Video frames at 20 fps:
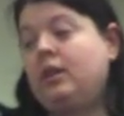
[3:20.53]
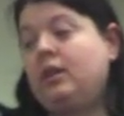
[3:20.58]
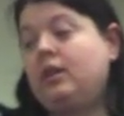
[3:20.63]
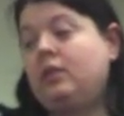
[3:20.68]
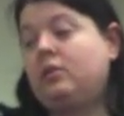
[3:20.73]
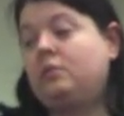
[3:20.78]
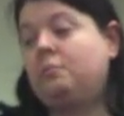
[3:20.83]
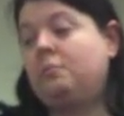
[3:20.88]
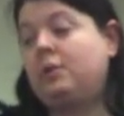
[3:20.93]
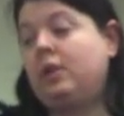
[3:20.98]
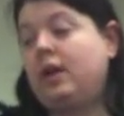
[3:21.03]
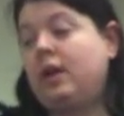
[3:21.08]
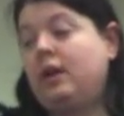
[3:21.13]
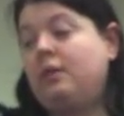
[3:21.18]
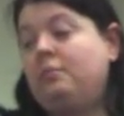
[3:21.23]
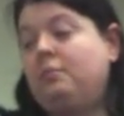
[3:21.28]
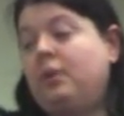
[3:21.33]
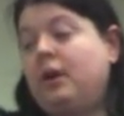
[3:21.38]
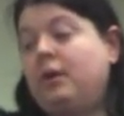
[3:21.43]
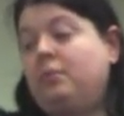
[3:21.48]
Is
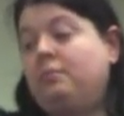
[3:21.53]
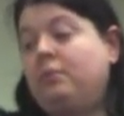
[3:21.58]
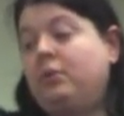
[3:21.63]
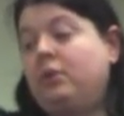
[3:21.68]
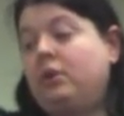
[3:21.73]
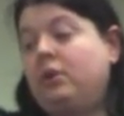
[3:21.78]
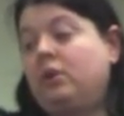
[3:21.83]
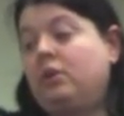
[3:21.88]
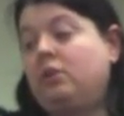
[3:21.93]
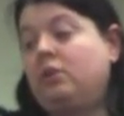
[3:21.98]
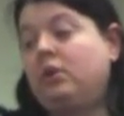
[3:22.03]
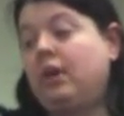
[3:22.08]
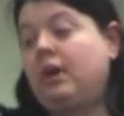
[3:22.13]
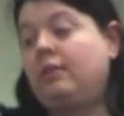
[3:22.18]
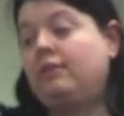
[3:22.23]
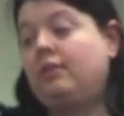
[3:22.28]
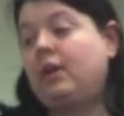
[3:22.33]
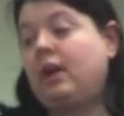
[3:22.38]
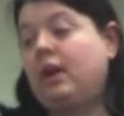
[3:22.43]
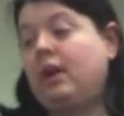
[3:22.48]
played by putting your
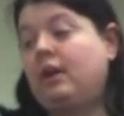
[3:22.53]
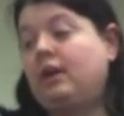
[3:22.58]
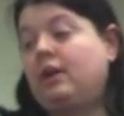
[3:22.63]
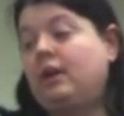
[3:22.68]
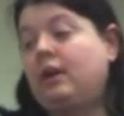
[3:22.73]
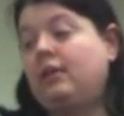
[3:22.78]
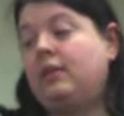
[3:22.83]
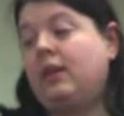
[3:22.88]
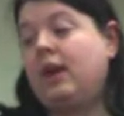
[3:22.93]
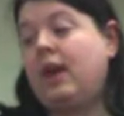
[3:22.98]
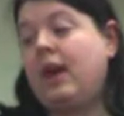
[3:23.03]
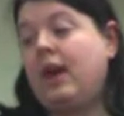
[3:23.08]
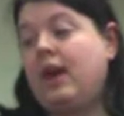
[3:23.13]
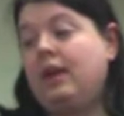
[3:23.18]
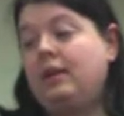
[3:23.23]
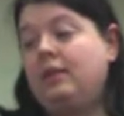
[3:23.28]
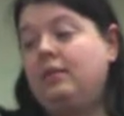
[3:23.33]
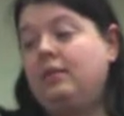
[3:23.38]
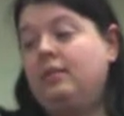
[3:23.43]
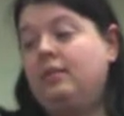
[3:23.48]
left hand on the
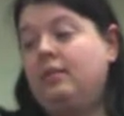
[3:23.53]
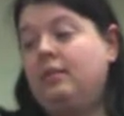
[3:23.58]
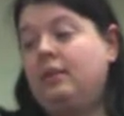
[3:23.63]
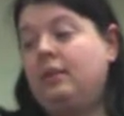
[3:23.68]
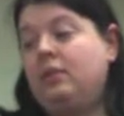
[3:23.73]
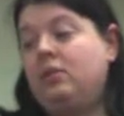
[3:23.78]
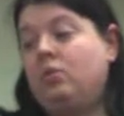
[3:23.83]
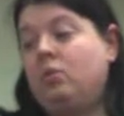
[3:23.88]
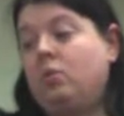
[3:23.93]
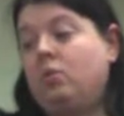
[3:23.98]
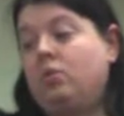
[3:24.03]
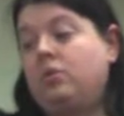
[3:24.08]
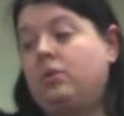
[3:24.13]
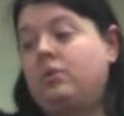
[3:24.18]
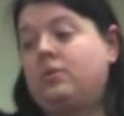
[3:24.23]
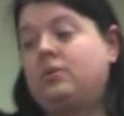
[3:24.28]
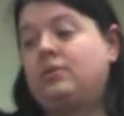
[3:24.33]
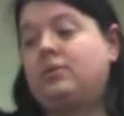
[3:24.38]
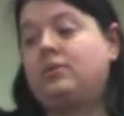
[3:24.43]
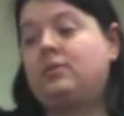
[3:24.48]
head in order
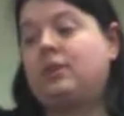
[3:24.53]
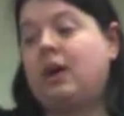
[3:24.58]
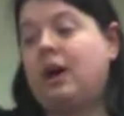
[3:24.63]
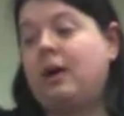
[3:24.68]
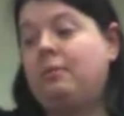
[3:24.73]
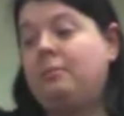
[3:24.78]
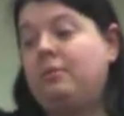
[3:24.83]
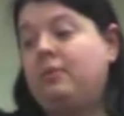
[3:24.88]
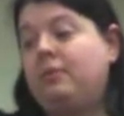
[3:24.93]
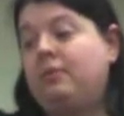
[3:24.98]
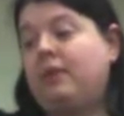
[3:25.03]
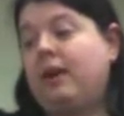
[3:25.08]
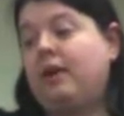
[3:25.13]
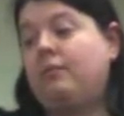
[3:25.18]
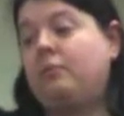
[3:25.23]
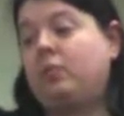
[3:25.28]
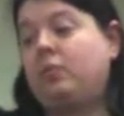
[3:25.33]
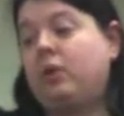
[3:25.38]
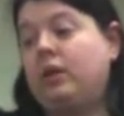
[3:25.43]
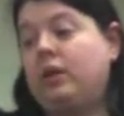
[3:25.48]
to stop the
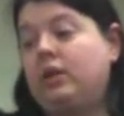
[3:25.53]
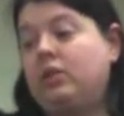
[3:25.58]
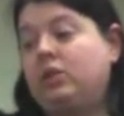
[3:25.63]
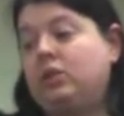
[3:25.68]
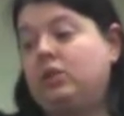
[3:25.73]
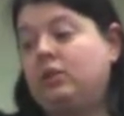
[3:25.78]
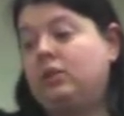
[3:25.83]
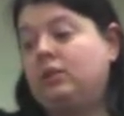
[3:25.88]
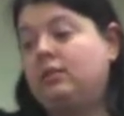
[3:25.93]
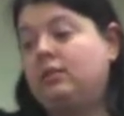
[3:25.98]
vibration.